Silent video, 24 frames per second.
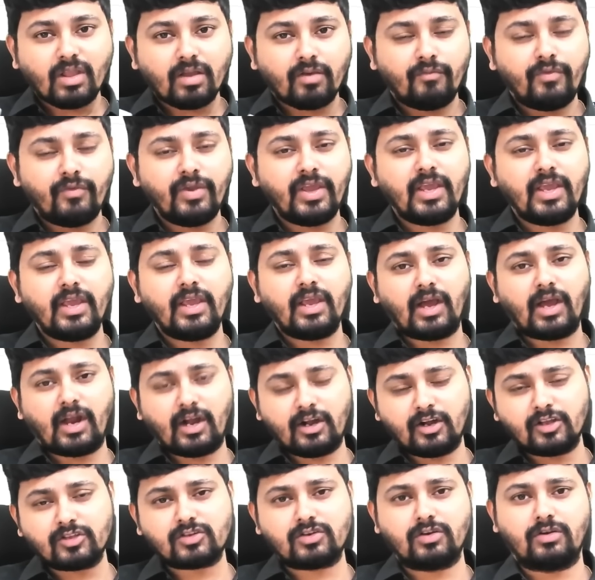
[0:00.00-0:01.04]
we
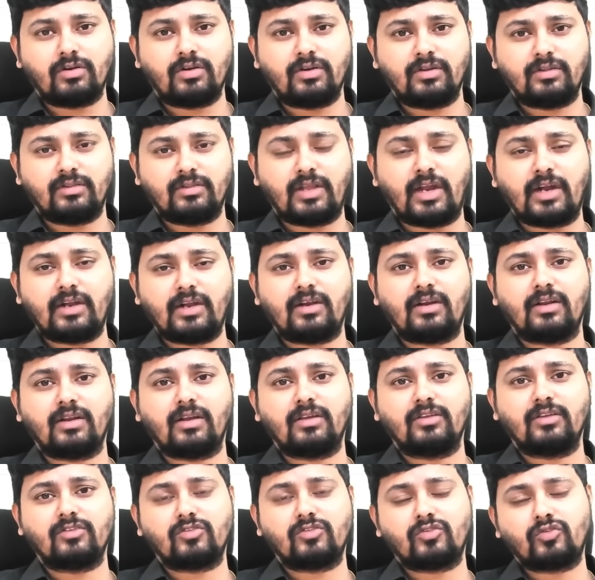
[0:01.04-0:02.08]
understood that,
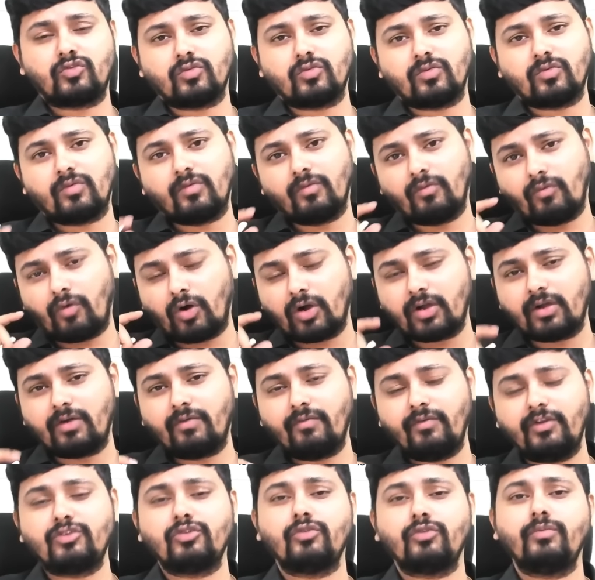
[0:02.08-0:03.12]
so what
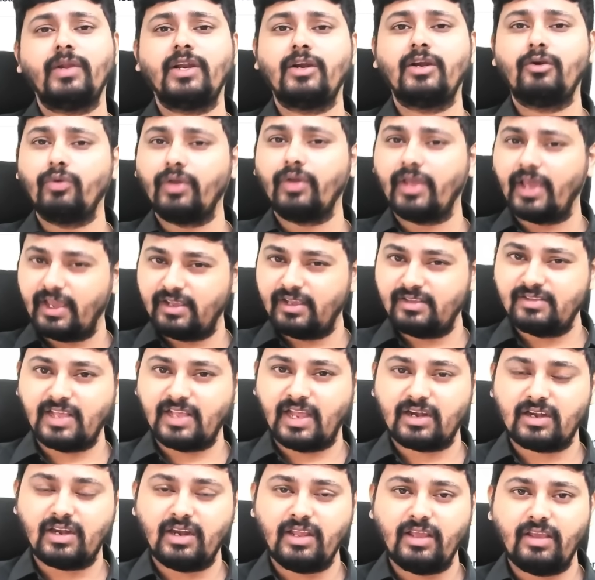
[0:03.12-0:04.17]
we should be doing
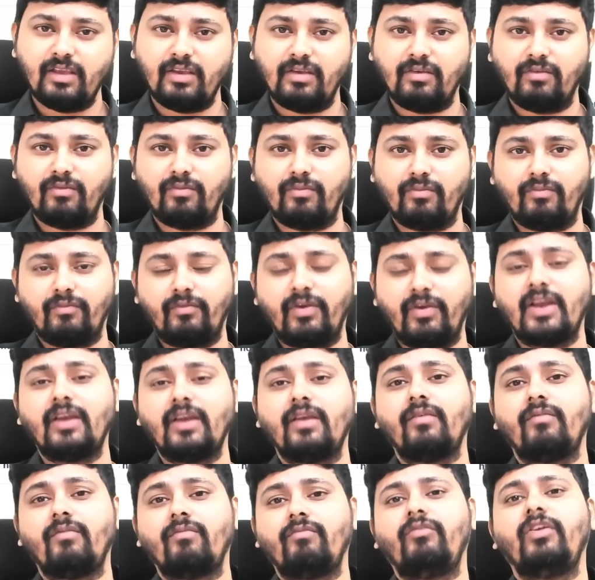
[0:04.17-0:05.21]
exactly
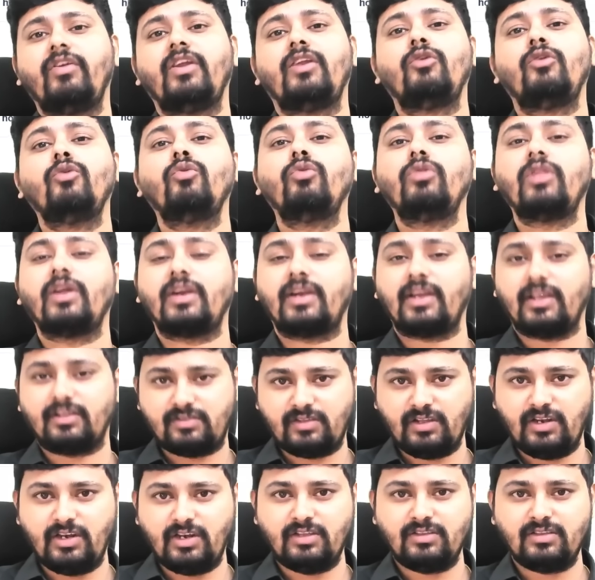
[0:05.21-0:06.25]
when we do the test
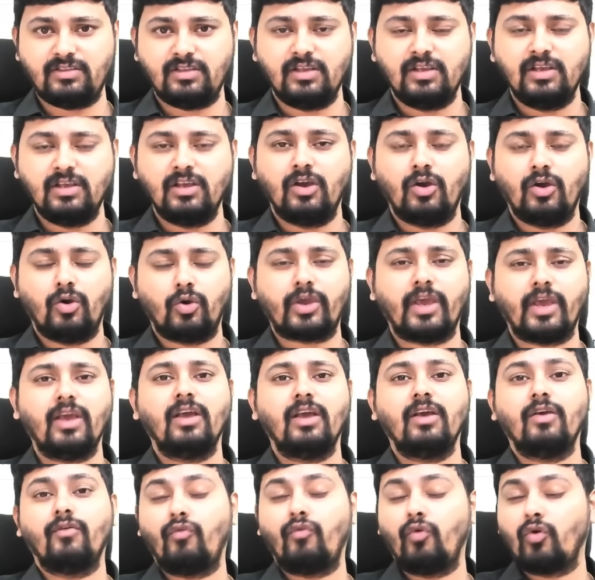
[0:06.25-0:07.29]
series. Okay,
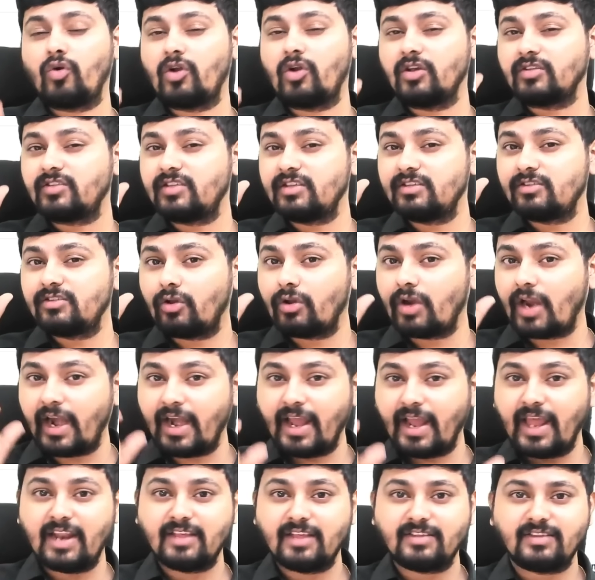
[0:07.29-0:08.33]
focus is on
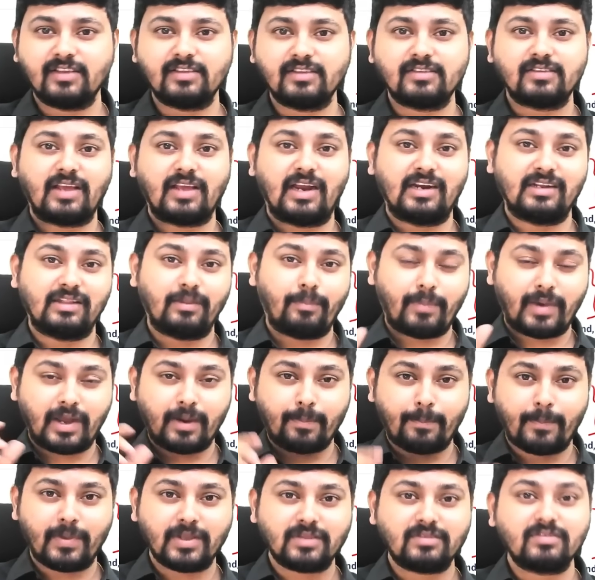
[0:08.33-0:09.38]
analysis, and the
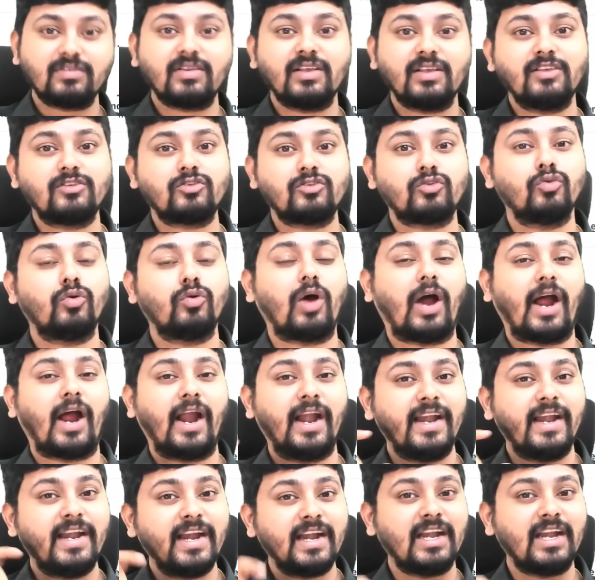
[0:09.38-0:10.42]
purpose is to
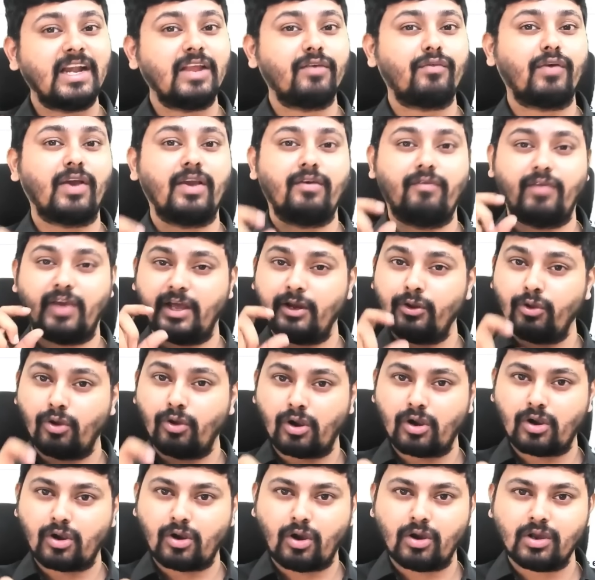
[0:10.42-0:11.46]
identify where
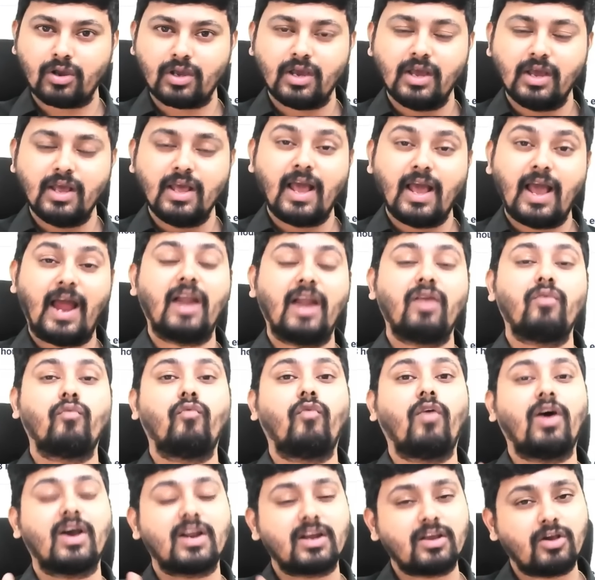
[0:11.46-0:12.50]
you're wrong and
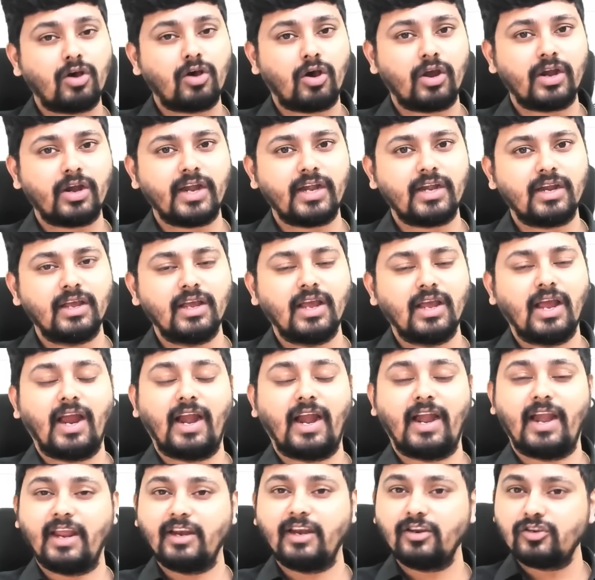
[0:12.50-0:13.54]
work on it
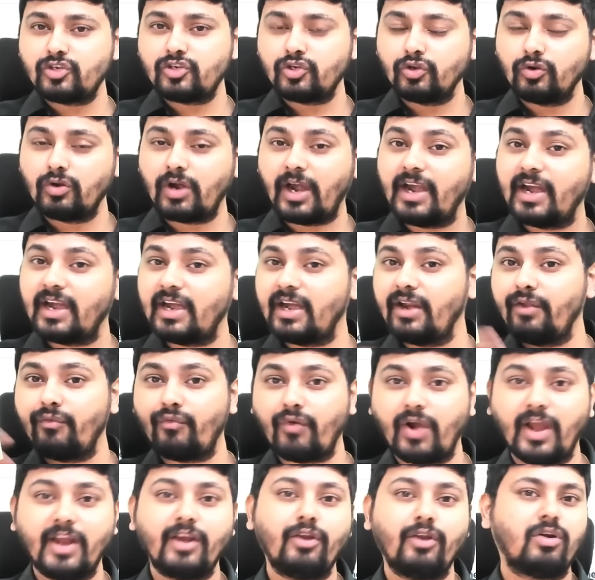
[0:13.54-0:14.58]
and ensure and
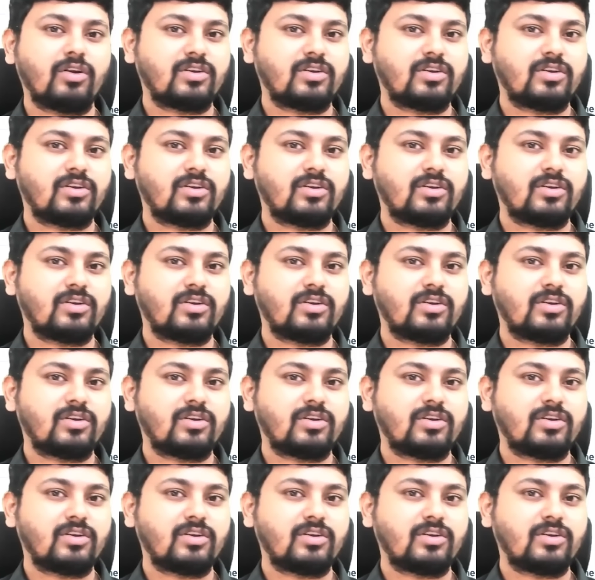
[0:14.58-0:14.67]
refine your